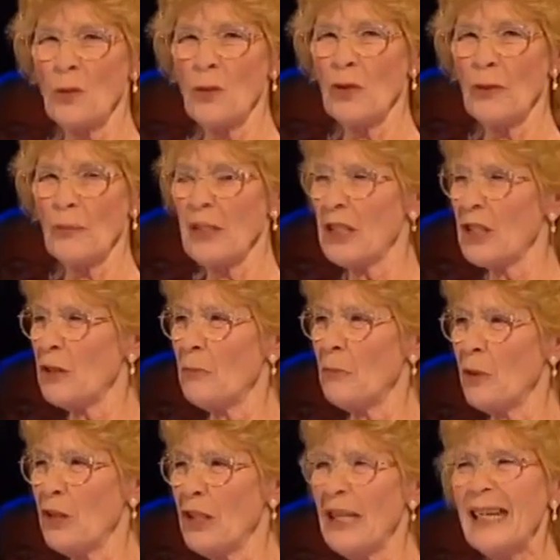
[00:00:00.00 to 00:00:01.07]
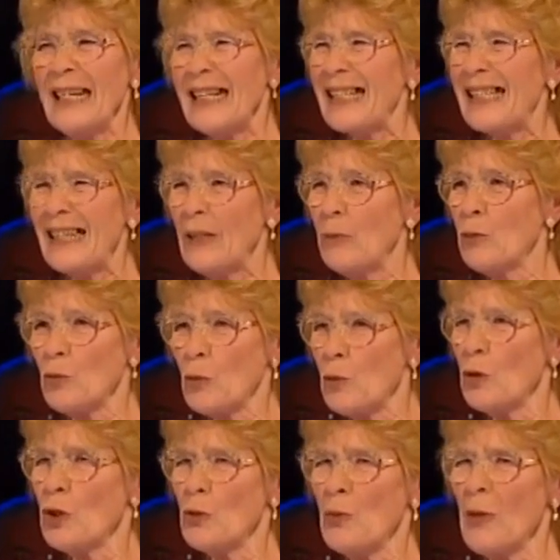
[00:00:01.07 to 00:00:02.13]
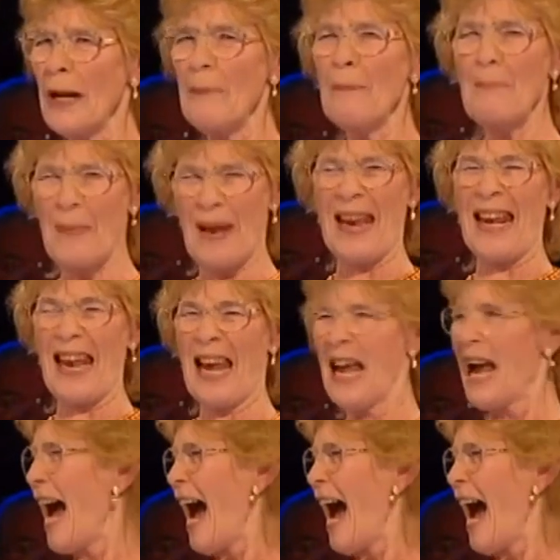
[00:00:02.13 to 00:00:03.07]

it's going to be somebody little who's going to win big.